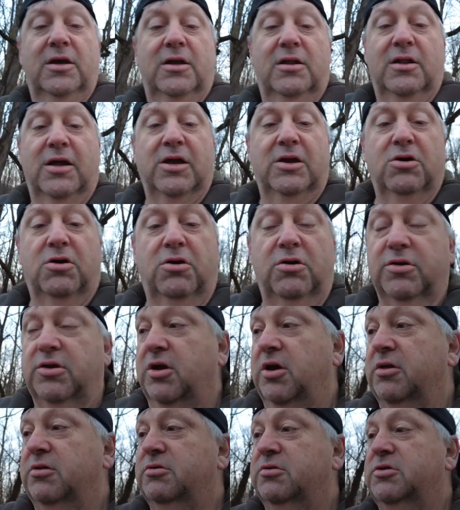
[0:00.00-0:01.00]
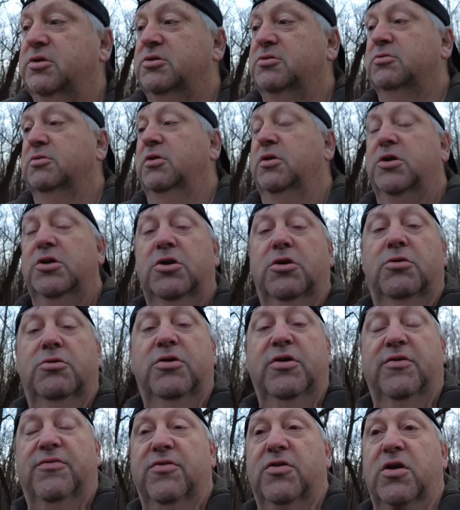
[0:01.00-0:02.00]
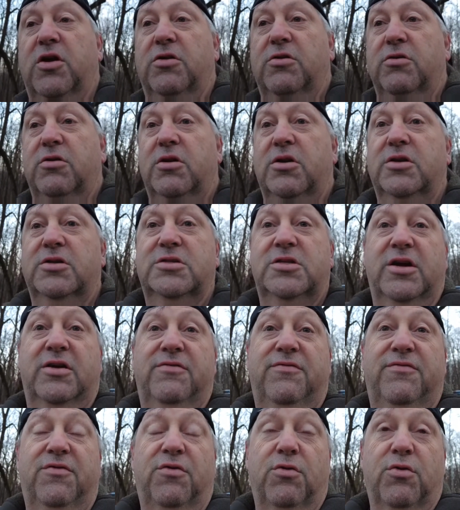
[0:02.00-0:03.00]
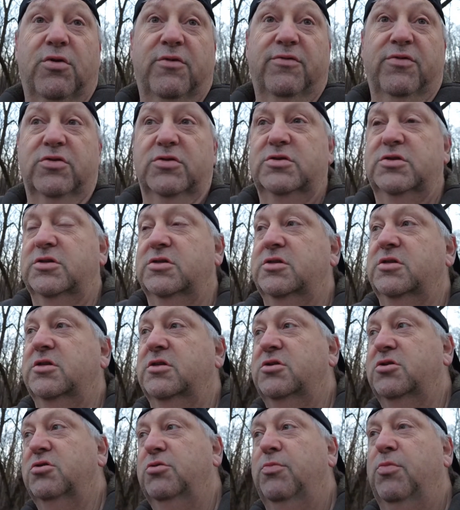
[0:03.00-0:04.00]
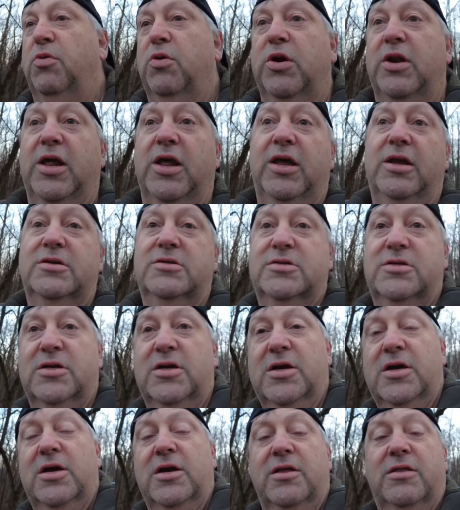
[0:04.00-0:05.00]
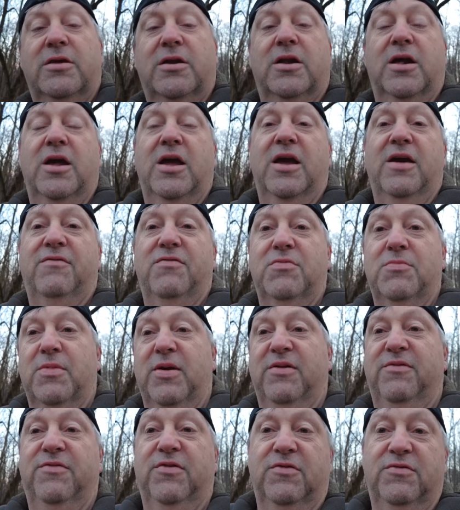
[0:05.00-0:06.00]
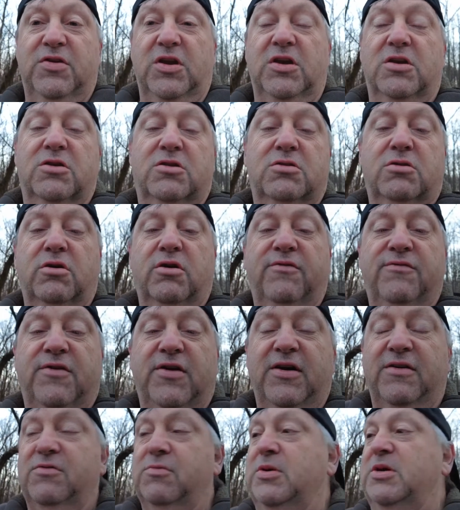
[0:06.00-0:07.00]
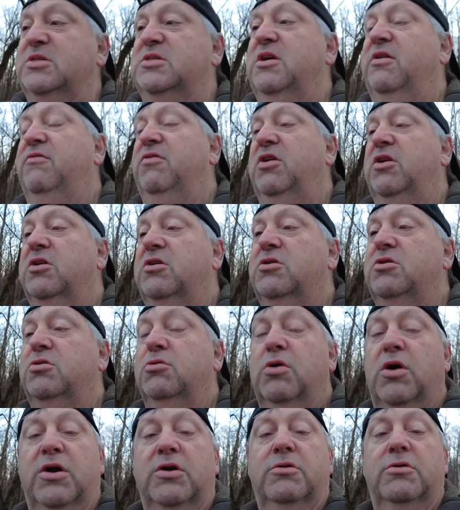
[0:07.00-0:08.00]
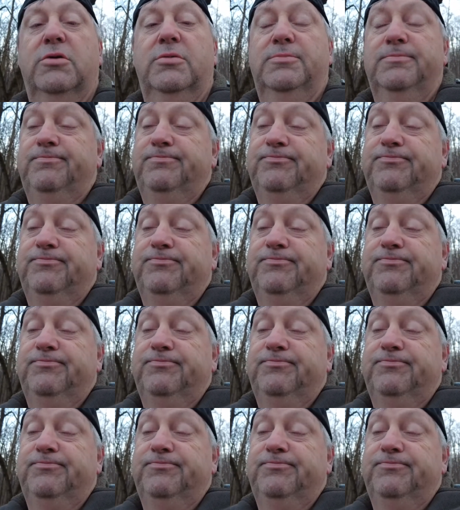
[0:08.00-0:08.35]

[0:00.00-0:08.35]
like all the others. It's really no different other than it's f4 versus the 2.8s that I have in my 15-35 and my 70-200.